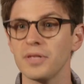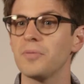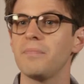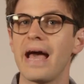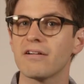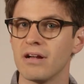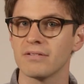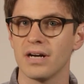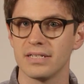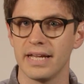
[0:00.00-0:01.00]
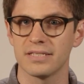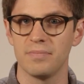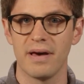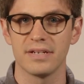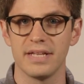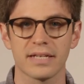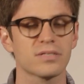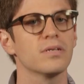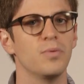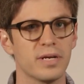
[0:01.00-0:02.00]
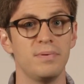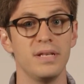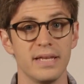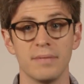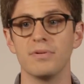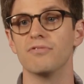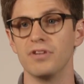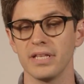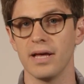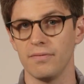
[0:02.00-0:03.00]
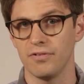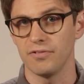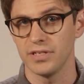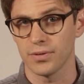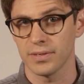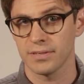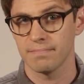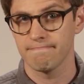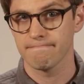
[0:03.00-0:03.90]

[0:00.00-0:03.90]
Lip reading: a little background context about a text, Wikipedia can be a really helpful resource.